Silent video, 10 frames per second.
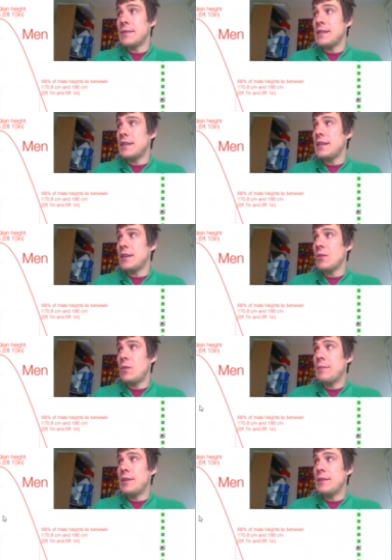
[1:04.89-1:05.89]
We see here
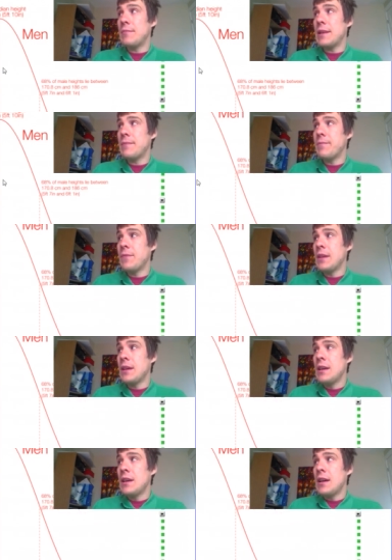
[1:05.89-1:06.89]
women and men.
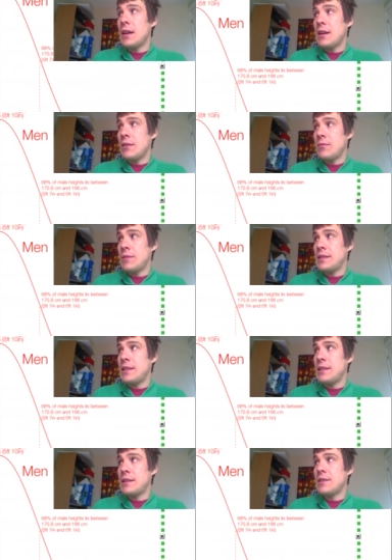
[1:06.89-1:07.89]
We
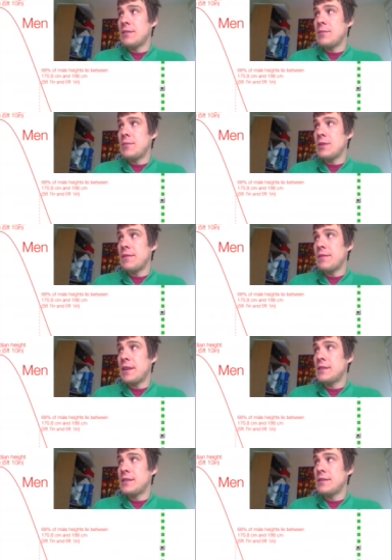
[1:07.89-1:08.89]
see the distribution of
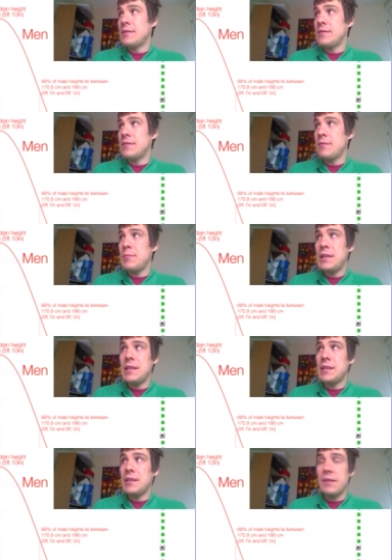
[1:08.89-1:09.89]
heights, the
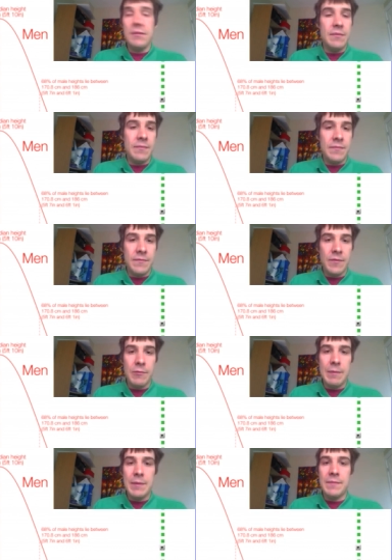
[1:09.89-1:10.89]
median for
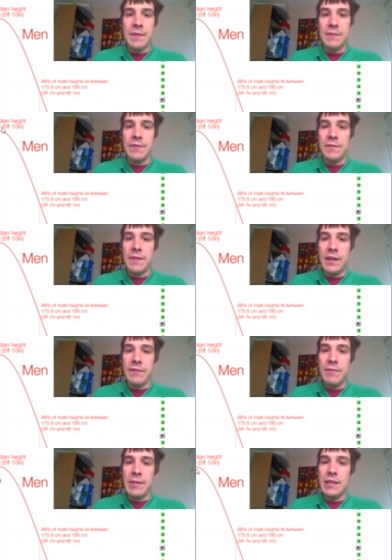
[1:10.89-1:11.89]
women, 5'5",
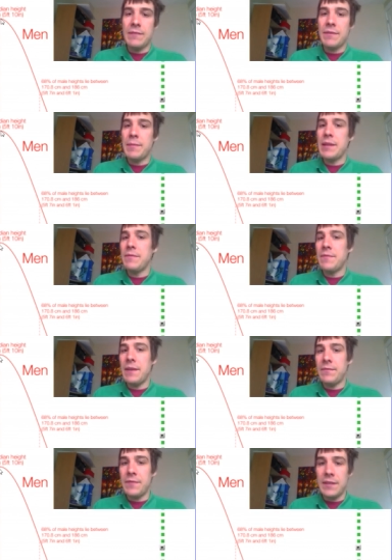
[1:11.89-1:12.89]
the median for men,
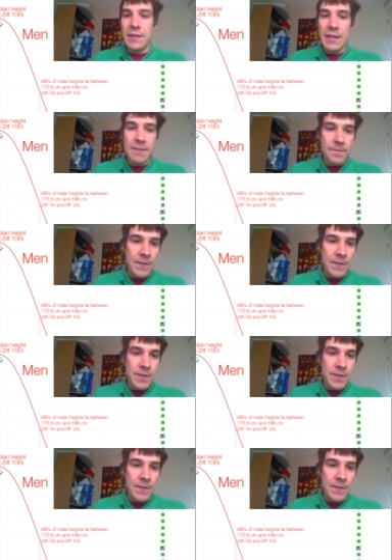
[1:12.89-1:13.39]
5'10".